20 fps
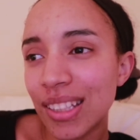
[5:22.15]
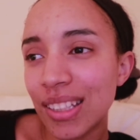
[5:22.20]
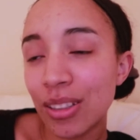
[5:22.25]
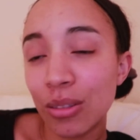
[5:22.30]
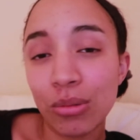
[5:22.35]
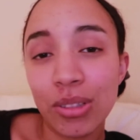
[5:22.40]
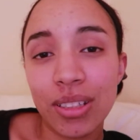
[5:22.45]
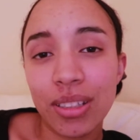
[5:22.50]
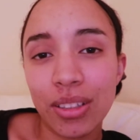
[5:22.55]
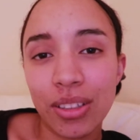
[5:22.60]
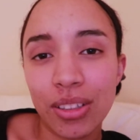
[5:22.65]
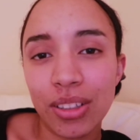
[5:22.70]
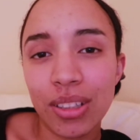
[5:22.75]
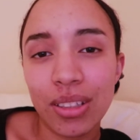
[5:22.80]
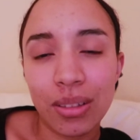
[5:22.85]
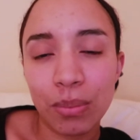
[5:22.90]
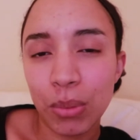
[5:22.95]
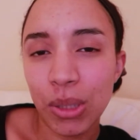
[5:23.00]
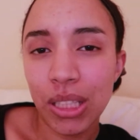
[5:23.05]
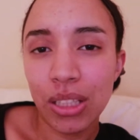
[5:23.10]
obviously that
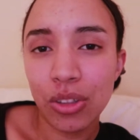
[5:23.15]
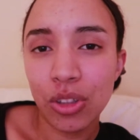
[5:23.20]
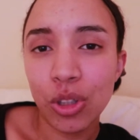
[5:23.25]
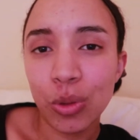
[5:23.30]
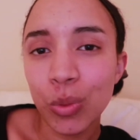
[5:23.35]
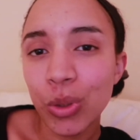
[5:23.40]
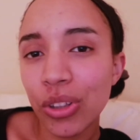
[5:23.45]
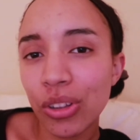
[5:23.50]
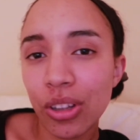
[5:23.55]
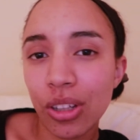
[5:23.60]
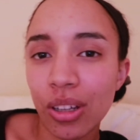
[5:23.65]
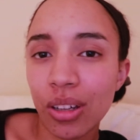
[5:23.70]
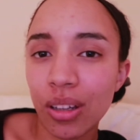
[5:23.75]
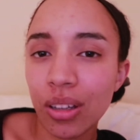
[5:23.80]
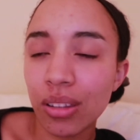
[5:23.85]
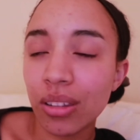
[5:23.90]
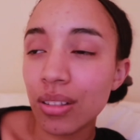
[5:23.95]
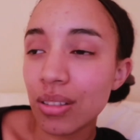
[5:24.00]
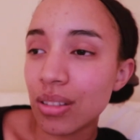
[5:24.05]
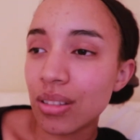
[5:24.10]
is being in the wood,
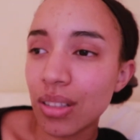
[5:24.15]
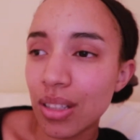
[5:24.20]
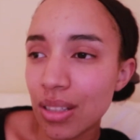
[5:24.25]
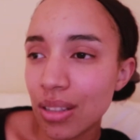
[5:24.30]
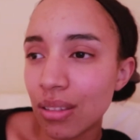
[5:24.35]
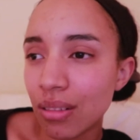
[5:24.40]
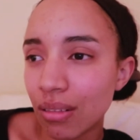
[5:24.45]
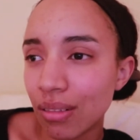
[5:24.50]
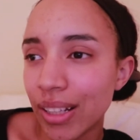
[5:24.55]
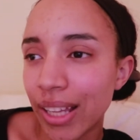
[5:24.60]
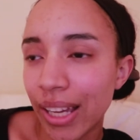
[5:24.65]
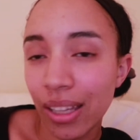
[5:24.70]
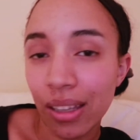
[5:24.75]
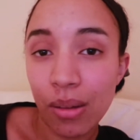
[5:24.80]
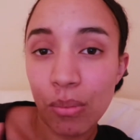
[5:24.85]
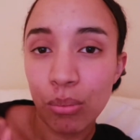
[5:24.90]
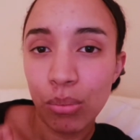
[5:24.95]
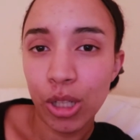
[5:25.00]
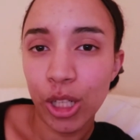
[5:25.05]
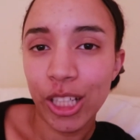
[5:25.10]
the toaster is not like
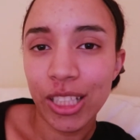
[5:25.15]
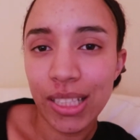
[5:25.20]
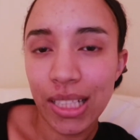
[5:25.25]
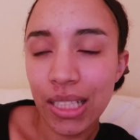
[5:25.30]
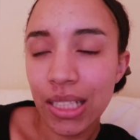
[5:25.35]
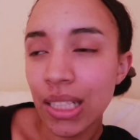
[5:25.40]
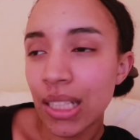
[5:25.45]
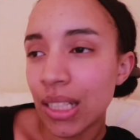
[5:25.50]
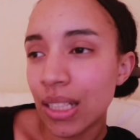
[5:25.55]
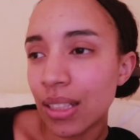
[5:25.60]
plugged in,